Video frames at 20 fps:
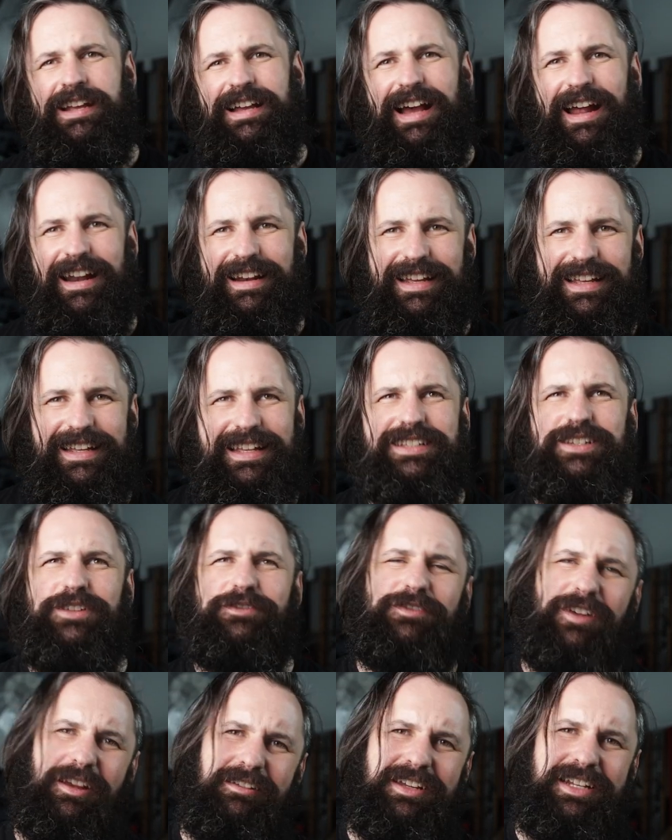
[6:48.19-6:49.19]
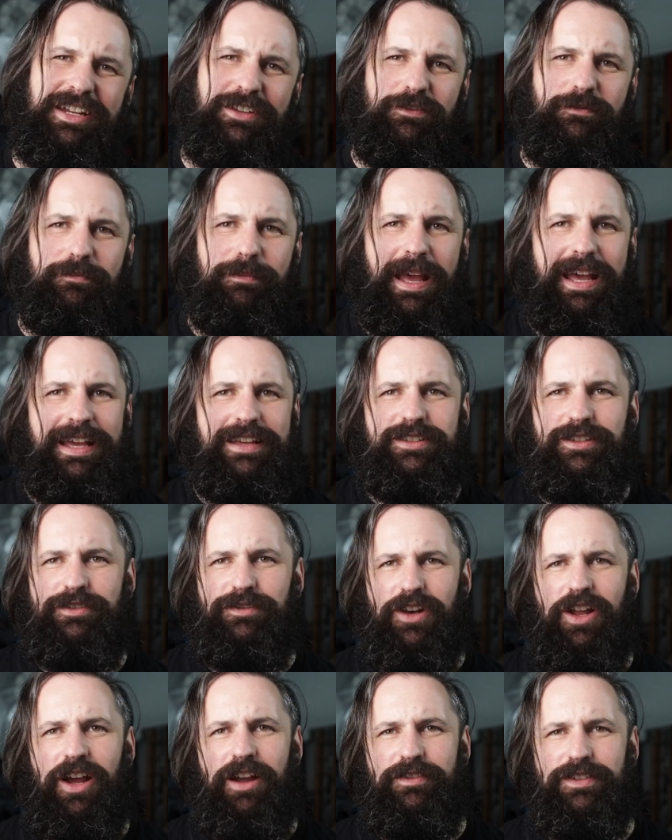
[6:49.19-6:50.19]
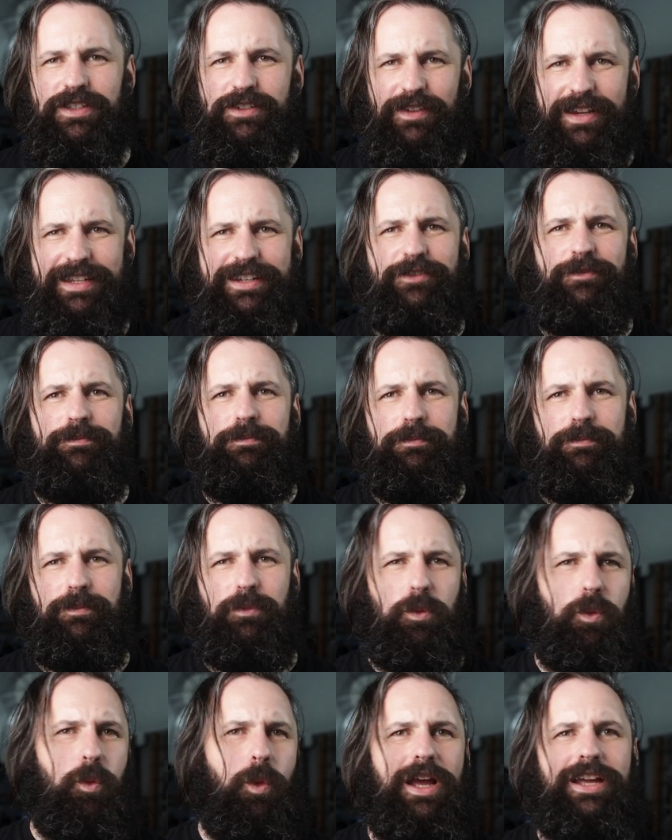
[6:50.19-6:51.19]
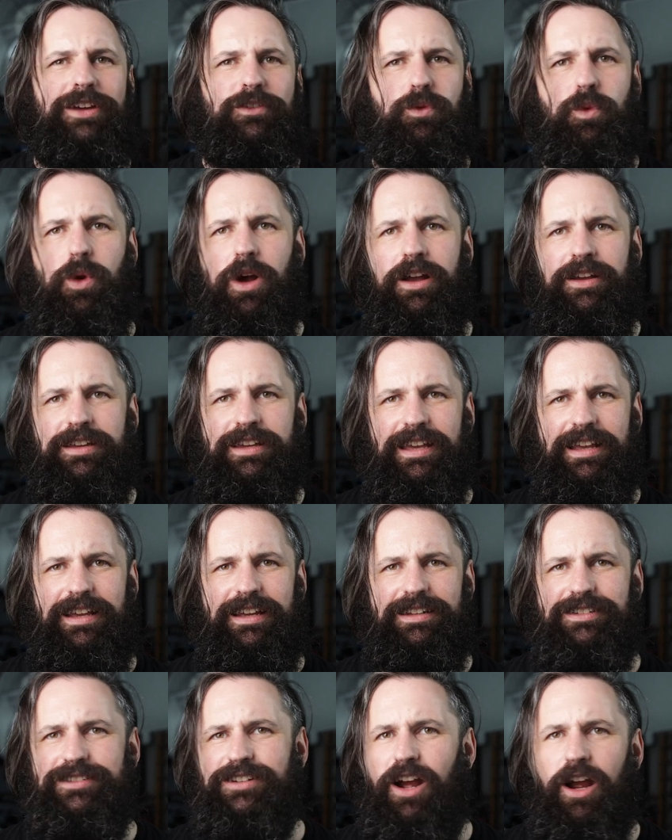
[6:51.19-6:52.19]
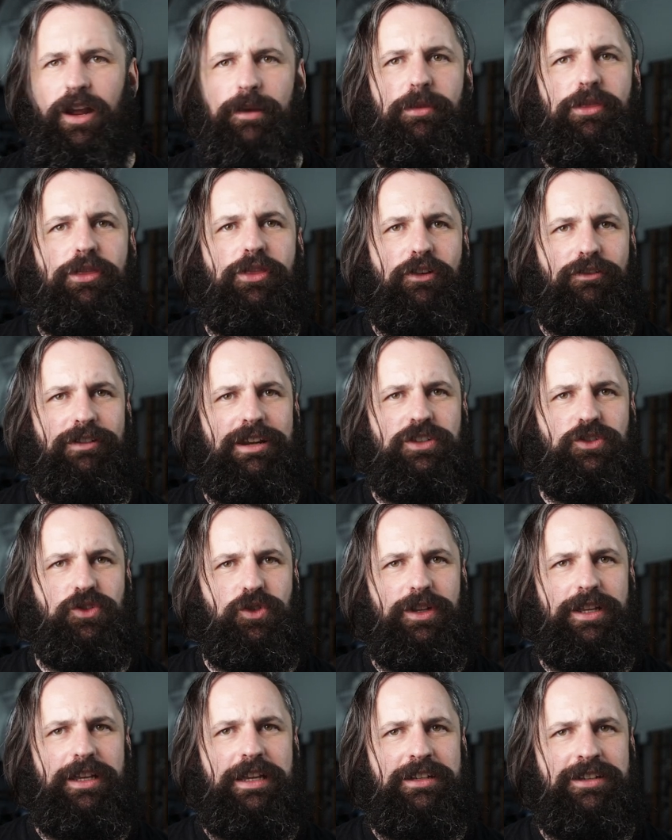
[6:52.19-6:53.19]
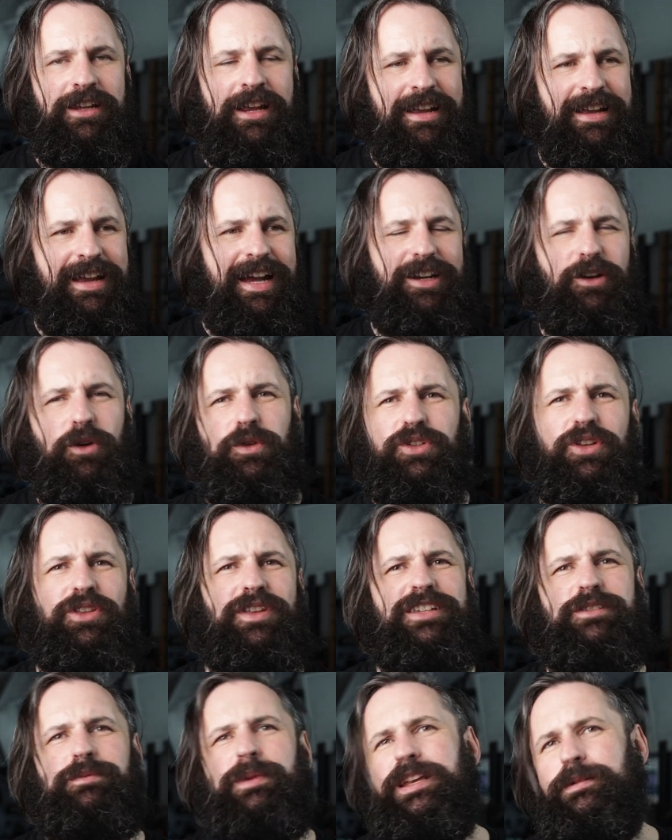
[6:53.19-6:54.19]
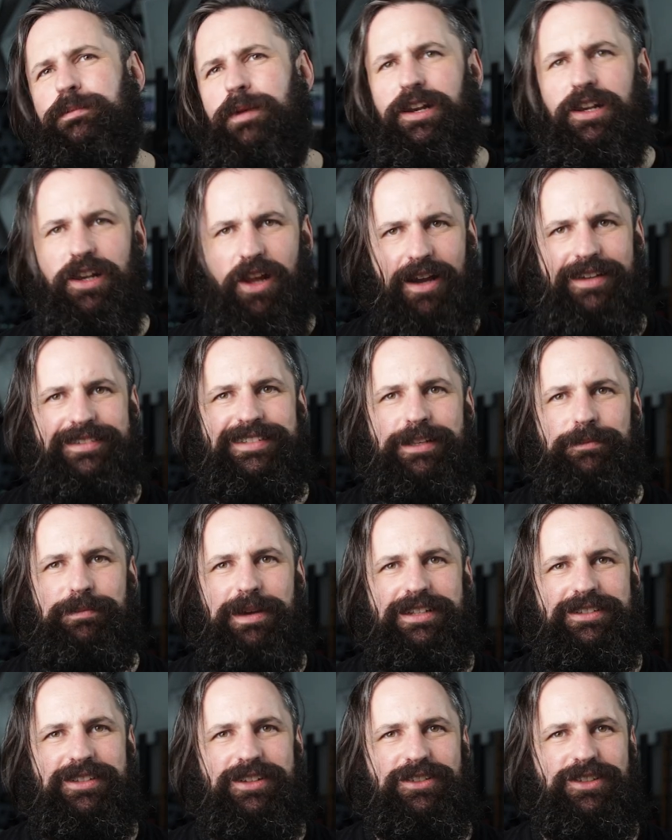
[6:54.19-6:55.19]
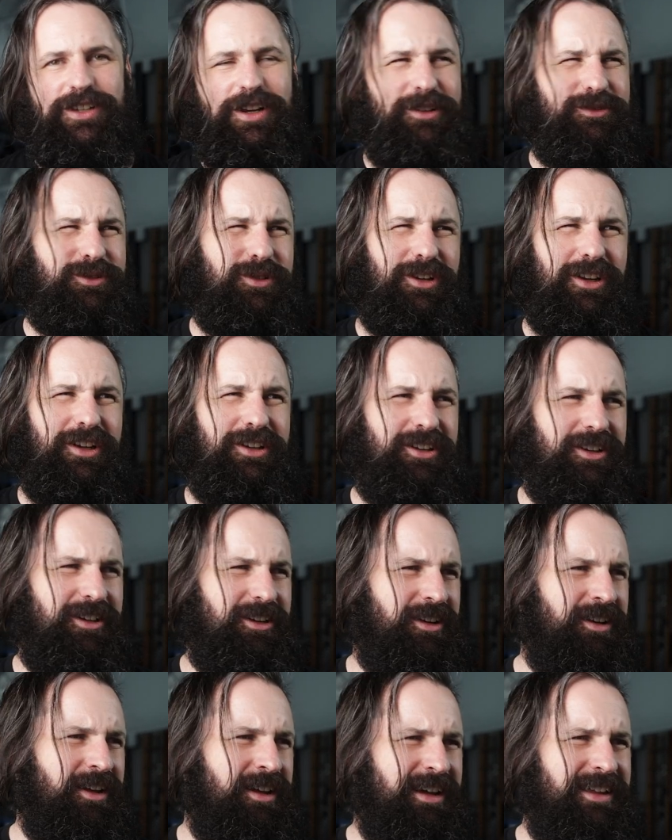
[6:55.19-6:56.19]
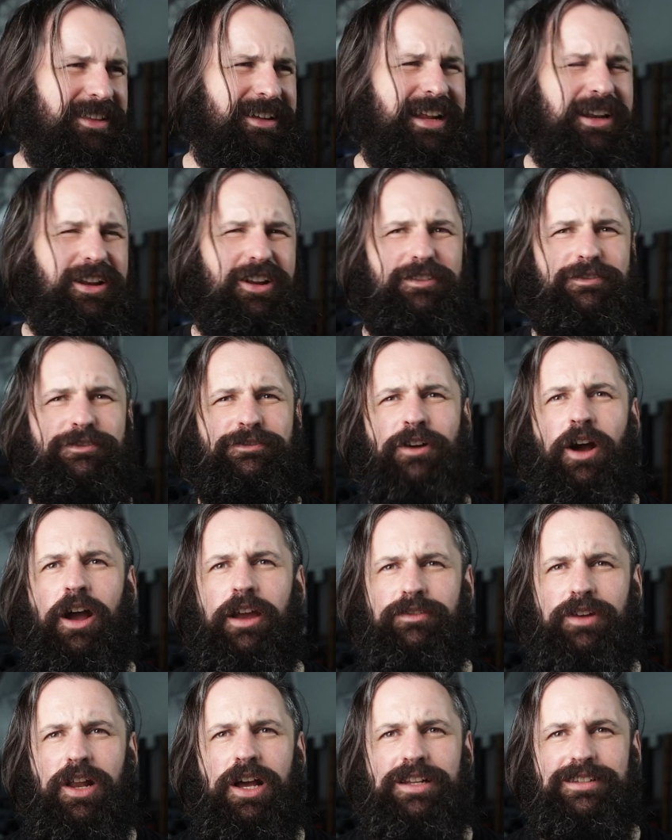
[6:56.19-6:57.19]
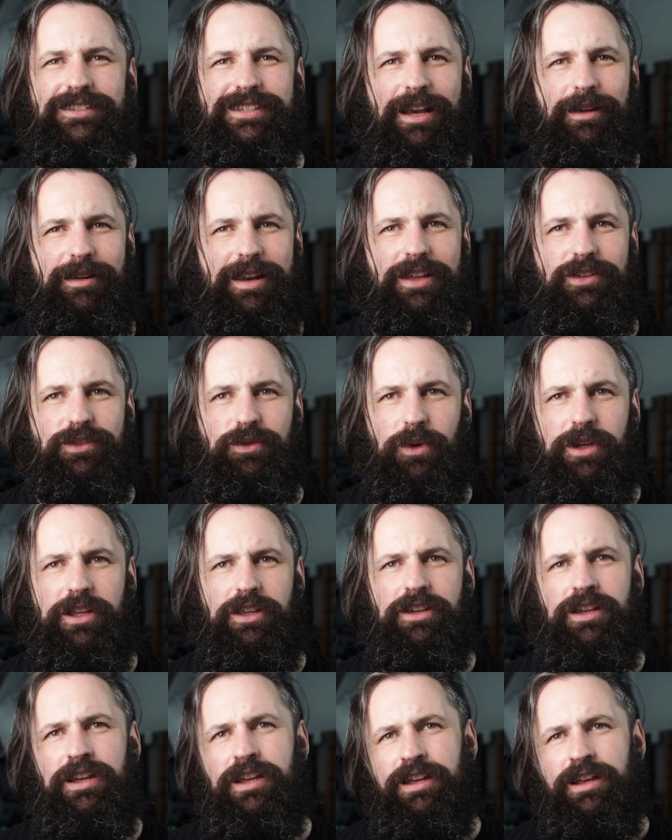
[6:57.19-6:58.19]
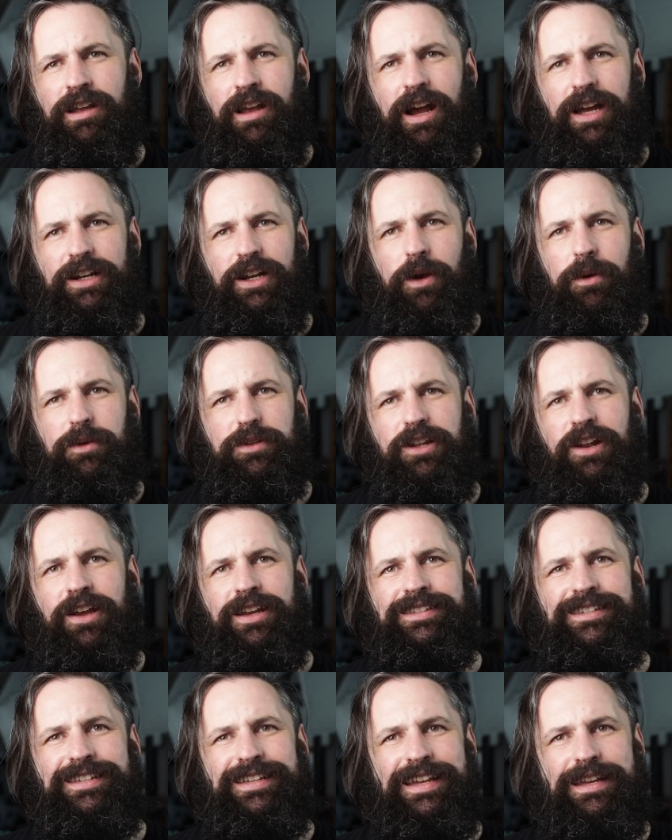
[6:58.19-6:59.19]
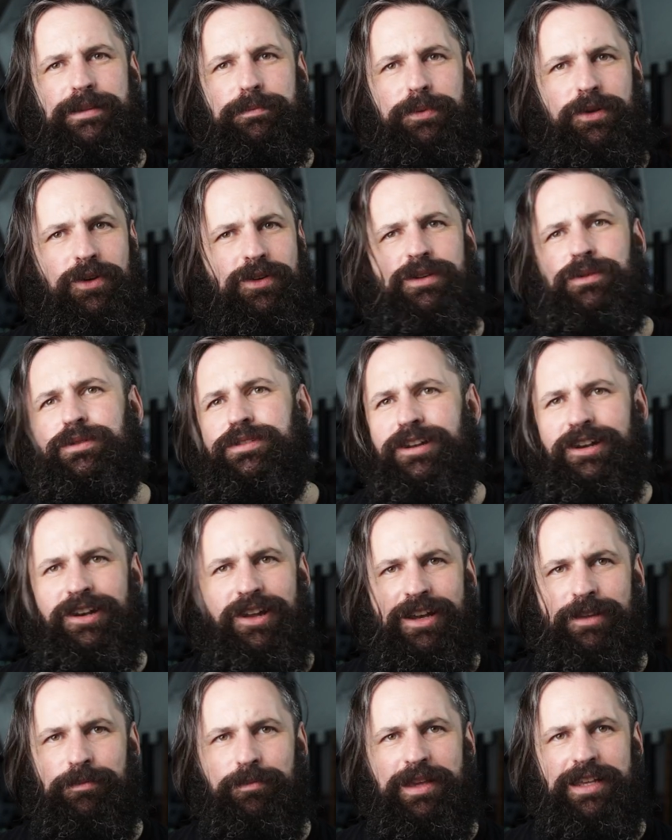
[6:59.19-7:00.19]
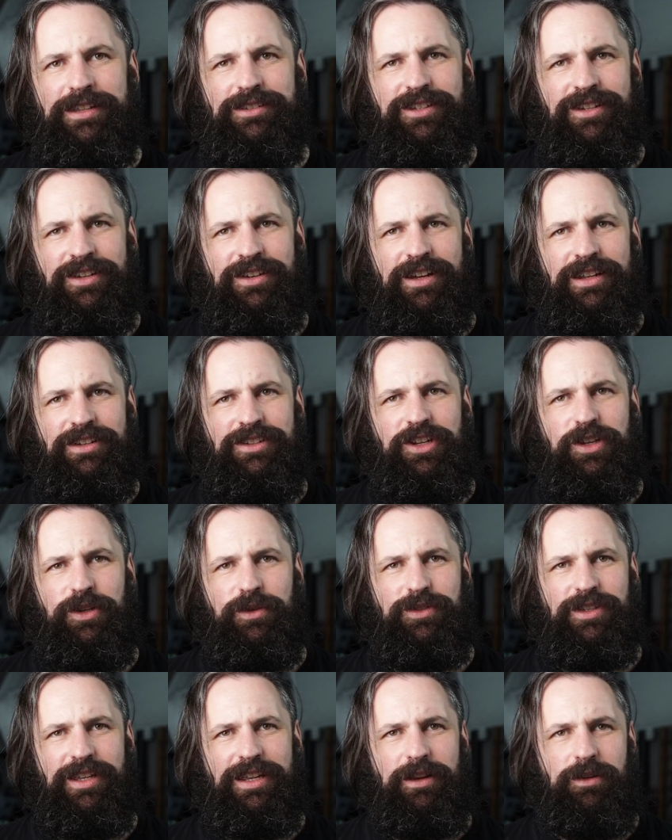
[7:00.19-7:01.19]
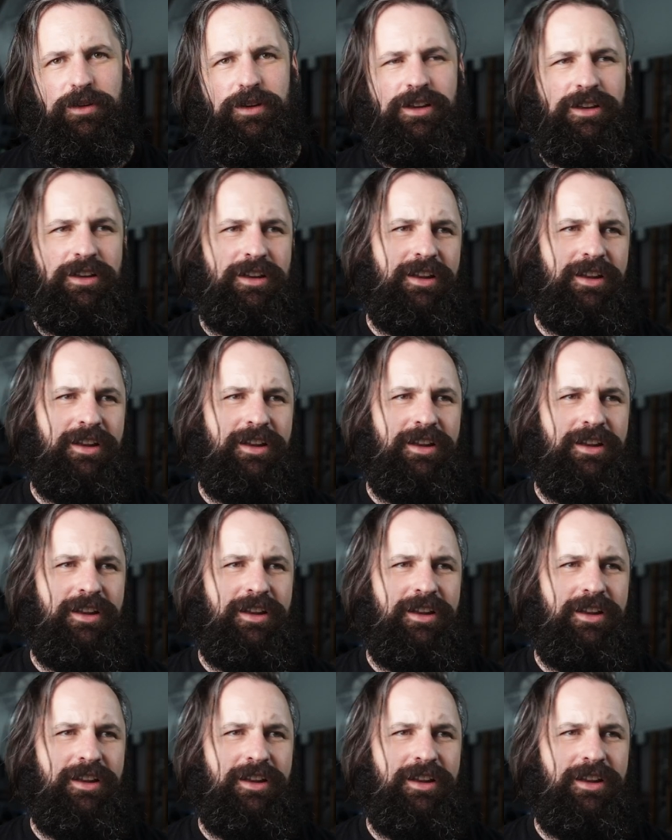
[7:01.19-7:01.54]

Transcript: And it's a very different pace of life. It's a very different way of working, and I'm thoroughly enjoying it. And I also think it's making my lighting better, because I was doing like I think I had like 5 lights out last week, and I was lighting it purely with a light meter and using